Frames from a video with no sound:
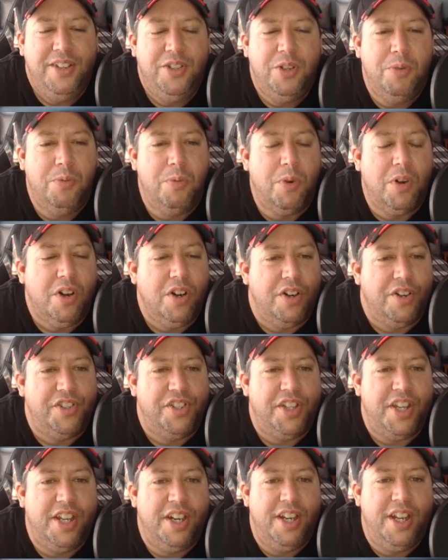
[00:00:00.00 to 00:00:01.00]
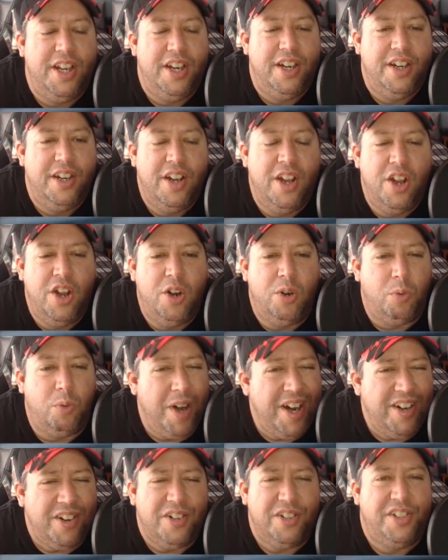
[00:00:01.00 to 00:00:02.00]
to worse in
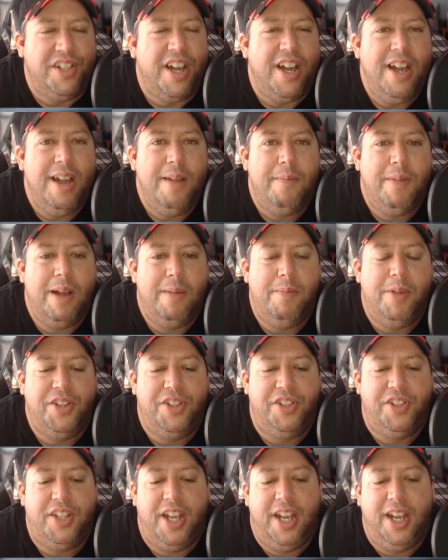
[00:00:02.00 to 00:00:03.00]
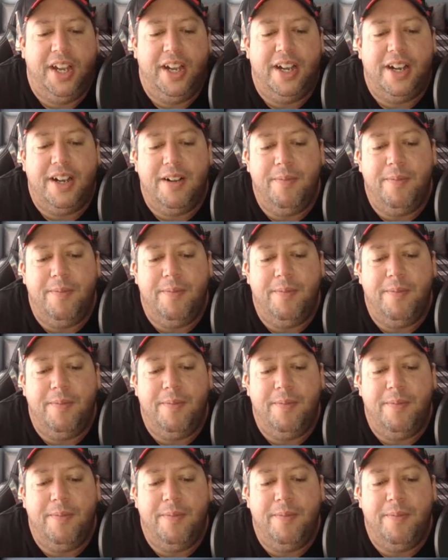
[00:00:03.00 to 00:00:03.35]
record time, I must say.